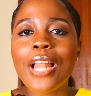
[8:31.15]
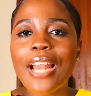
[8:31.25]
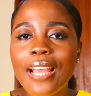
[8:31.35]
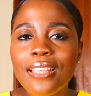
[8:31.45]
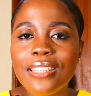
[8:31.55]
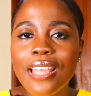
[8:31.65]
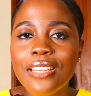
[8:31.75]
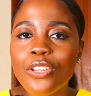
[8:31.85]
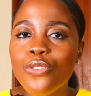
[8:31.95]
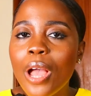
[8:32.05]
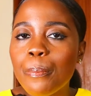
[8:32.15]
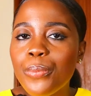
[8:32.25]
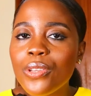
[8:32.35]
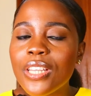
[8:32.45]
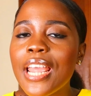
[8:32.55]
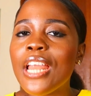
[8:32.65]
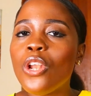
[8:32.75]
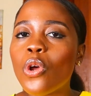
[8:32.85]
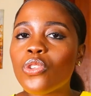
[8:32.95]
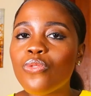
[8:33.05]
Like I said, you are building a
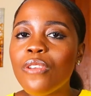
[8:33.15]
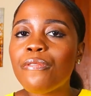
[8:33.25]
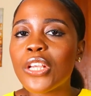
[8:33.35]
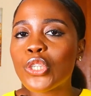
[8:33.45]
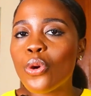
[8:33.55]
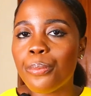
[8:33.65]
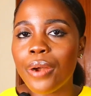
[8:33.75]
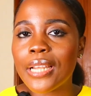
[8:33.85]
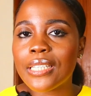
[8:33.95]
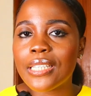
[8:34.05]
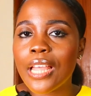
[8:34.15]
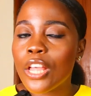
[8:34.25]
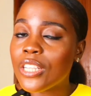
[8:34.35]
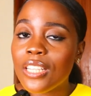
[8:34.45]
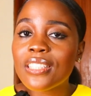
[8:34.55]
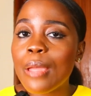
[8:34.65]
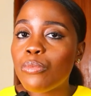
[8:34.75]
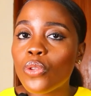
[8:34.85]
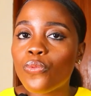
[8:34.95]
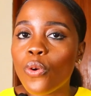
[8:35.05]
luxury fashion brand, this
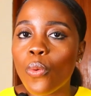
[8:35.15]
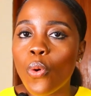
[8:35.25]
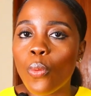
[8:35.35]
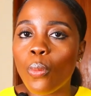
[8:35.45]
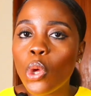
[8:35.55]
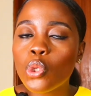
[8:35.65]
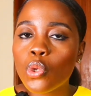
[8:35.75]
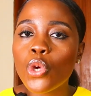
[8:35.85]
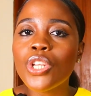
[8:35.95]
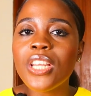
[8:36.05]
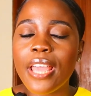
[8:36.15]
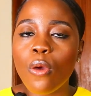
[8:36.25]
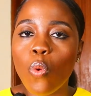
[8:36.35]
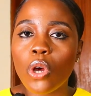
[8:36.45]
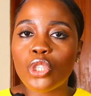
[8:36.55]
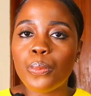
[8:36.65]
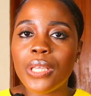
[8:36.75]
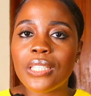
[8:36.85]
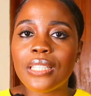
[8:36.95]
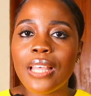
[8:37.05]
time not from home. So you need a
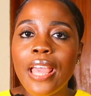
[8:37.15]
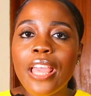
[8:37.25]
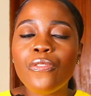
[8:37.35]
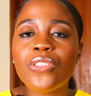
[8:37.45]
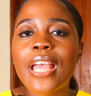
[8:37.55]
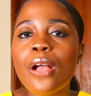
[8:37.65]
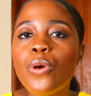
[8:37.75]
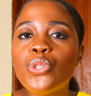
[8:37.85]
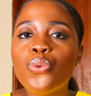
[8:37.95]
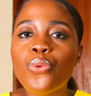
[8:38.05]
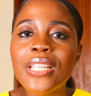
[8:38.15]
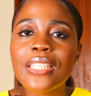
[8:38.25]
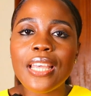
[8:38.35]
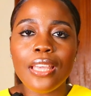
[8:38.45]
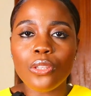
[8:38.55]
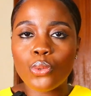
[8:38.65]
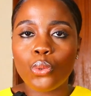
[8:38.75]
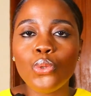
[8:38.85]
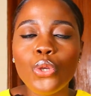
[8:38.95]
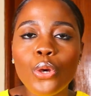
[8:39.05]
workspace. If it's that you're going to rent a
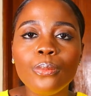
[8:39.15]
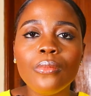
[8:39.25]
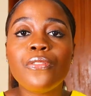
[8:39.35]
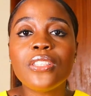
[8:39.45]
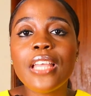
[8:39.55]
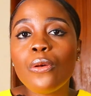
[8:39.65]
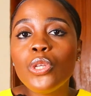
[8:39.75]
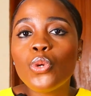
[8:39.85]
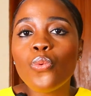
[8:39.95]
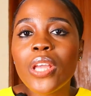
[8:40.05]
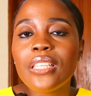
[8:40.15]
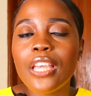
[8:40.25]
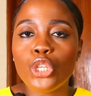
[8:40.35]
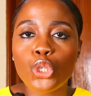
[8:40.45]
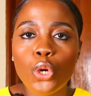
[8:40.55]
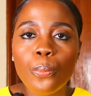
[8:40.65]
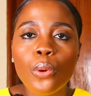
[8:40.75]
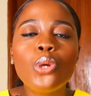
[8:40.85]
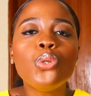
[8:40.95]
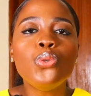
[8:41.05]
studio, if it's that you're going to rent a
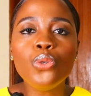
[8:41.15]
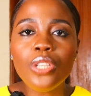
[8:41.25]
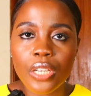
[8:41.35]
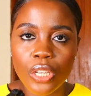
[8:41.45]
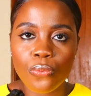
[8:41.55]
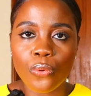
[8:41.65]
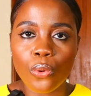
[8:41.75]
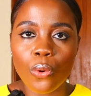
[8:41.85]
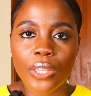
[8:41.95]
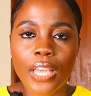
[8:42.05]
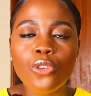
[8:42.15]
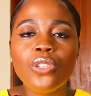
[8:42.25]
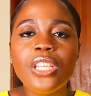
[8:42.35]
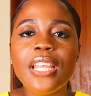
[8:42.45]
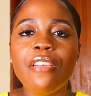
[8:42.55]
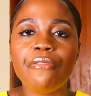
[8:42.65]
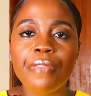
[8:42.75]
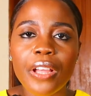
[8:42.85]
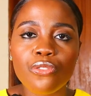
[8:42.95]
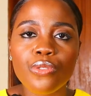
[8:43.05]
shop, do the needful, okay? You need a
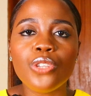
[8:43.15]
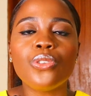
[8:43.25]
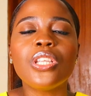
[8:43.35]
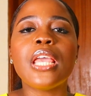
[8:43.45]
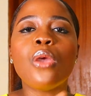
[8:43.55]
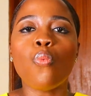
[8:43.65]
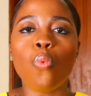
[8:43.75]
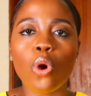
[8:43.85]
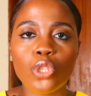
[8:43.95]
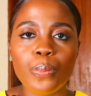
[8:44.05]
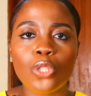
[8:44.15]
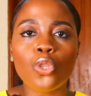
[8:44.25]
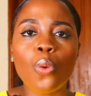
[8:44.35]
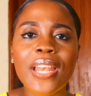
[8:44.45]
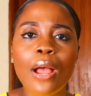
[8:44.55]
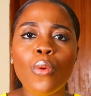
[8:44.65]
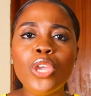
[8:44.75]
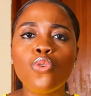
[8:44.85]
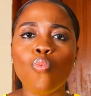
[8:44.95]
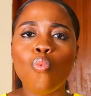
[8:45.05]
factory, you need a workspace, somewhere that
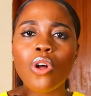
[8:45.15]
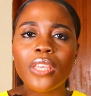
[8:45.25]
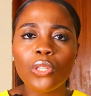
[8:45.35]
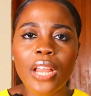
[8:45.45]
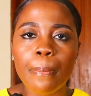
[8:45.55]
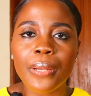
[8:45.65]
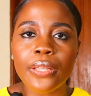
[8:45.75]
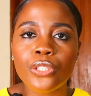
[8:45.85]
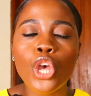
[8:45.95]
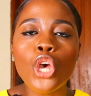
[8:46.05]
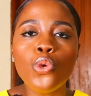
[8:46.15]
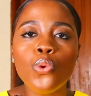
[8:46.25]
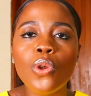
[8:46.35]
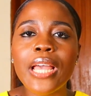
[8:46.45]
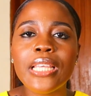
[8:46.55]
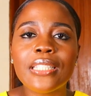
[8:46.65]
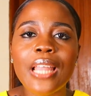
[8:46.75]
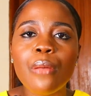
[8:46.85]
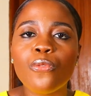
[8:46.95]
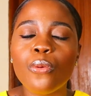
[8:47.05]
when you walk into that place, you know that it's
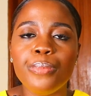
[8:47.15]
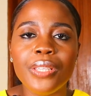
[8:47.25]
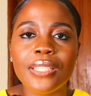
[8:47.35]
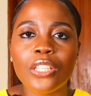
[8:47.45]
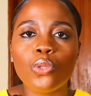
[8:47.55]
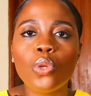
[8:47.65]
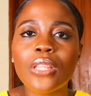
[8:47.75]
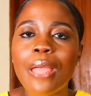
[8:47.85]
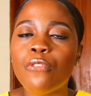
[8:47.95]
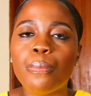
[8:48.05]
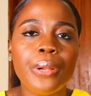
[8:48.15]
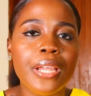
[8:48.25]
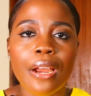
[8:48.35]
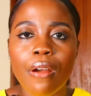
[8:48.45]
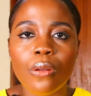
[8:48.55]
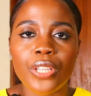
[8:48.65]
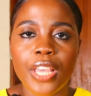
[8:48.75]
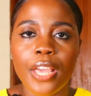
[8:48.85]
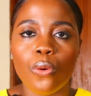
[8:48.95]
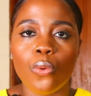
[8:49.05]
time for business, no time for playing around
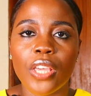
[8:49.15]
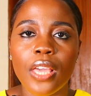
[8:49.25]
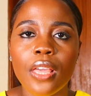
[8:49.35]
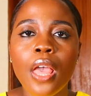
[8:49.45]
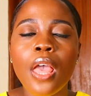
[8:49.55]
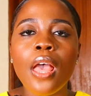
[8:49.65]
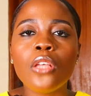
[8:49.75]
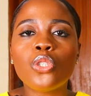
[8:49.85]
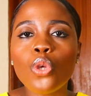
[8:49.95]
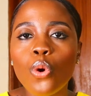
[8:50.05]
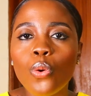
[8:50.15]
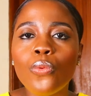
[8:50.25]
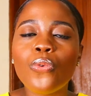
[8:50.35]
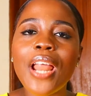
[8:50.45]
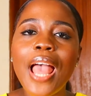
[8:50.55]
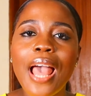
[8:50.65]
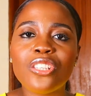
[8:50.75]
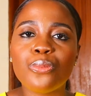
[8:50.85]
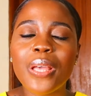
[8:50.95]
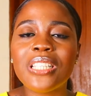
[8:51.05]
here, okay? So for that
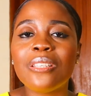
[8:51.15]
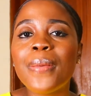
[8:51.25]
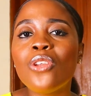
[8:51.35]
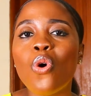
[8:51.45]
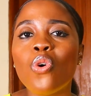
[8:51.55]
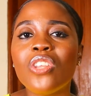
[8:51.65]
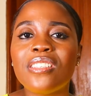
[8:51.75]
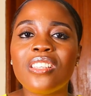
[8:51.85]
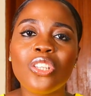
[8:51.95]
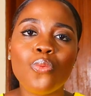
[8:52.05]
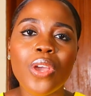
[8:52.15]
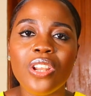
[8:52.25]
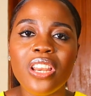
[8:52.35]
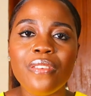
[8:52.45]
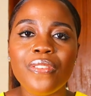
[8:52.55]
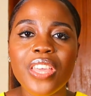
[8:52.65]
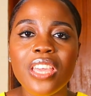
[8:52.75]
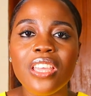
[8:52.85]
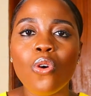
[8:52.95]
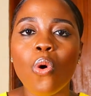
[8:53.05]
aspect, depending on the city where you live
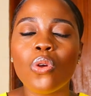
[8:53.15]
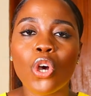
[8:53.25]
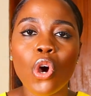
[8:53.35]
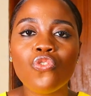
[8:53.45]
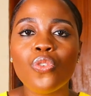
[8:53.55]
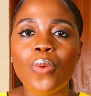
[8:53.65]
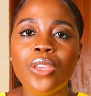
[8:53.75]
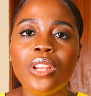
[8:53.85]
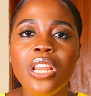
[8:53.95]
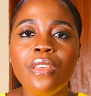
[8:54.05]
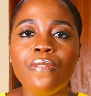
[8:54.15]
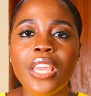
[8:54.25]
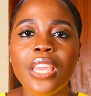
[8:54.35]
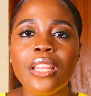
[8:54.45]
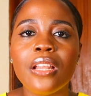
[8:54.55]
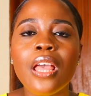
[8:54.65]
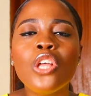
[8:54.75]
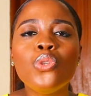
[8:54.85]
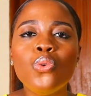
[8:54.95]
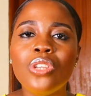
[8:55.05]
in or the country where you live in,
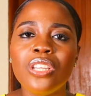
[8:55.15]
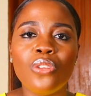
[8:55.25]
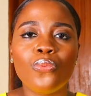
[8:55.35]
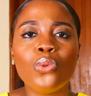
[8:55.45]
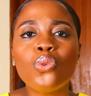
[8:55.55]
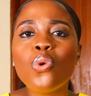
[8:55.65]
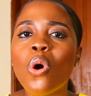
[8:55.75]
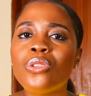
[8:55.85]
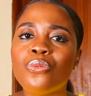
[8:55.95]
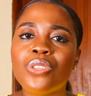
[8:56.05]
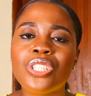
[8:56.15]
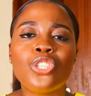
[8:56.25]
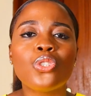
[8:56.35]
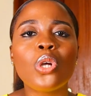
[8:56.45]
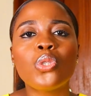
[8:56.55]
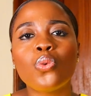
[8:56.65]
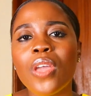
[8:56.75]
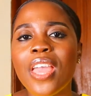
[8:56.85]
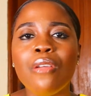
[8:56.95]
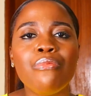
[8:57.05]
do the needful, do all the research, talk
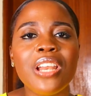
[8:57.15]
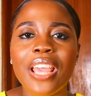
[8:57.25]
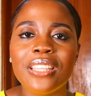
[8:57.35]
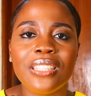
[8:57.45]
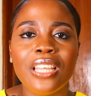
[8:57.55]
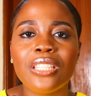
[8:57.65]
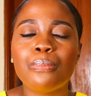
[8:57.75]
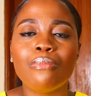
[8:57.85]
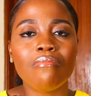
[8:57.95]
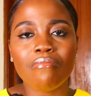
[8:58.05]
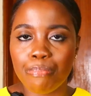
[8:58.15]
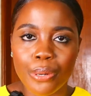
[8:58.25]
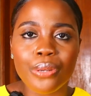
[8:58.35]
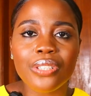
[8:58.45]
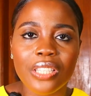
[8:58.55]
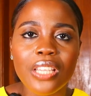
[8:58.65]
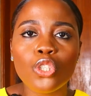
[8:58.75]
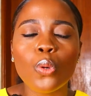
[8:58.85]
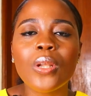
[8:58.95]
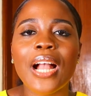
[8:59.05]
to a real estate person,
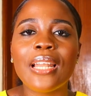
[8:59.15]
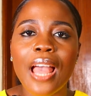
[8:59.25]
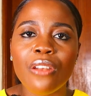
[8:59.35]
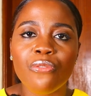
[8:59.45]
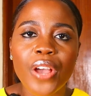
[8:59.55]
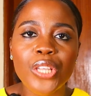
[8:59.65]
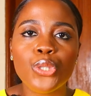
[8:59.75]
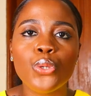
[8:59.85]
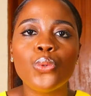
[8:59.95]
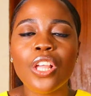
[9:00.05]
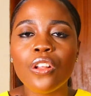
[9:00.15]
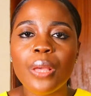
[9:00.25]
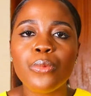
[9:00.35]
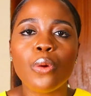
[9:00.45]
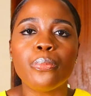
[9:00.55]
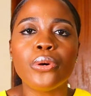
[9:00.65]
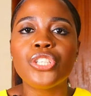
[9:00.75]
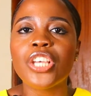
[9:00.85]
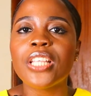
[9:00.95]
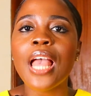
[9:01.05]
someone that can advise you, tell them your
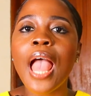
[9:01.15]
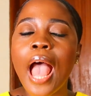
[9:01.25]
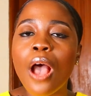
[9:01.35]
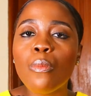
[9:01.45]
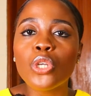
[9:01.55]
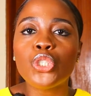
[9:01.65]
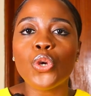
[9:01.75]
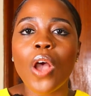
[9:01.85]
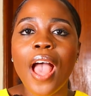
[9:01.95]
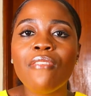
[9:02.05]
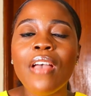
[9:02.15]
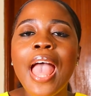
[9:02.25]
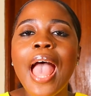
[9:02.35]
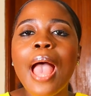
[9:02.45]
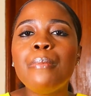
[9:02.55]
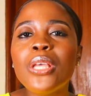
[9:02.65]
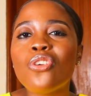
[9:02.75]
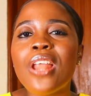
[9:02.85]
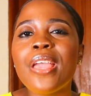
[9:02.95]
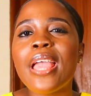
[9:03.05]
budget, how much you have, and make
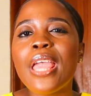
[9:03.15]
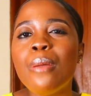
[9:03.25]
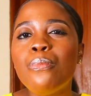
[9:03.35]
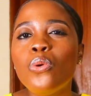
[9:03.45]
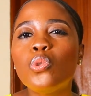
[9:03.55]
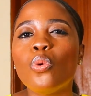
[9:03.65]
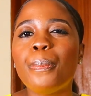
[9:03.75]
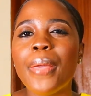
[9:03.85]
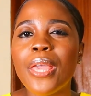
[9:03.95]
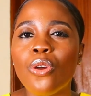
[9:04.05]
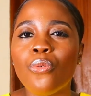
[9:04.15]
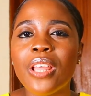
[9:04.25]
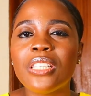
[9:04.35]
sure that you are able to pay your